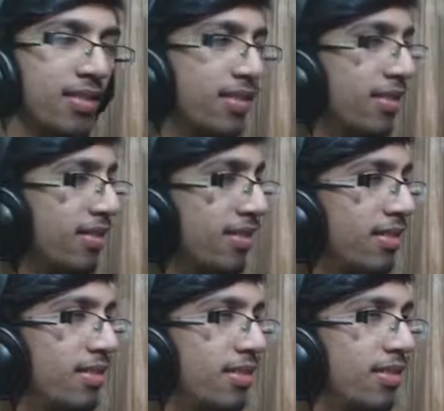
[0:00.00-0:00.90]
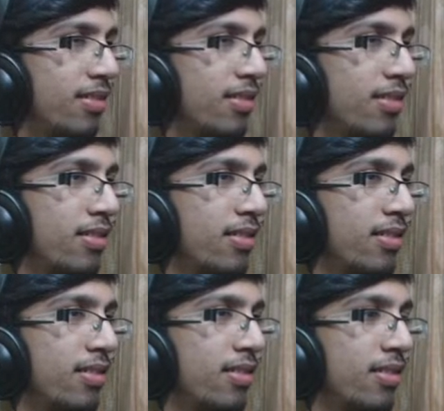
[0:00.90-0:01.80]

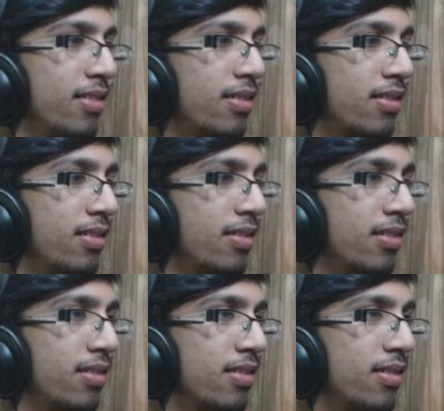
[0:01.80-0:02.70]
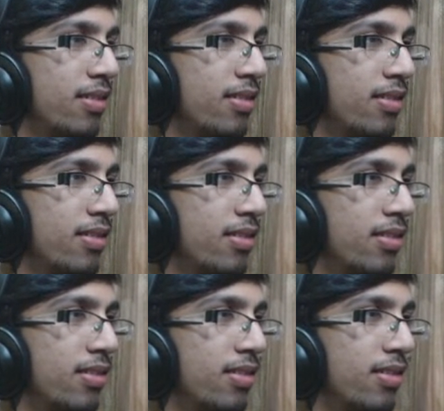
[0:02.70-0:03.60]

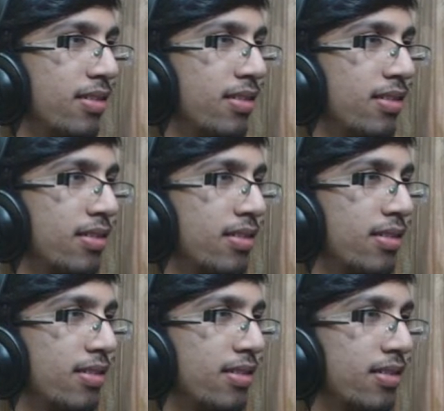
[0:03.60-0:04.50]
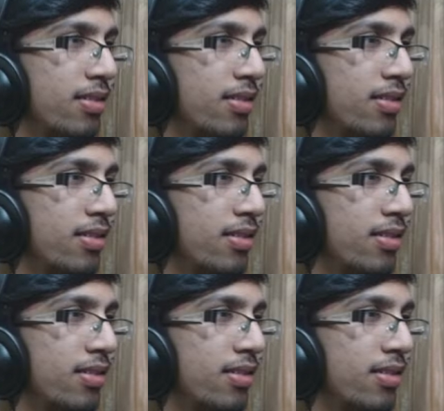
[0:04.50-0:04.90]
Nothing is said.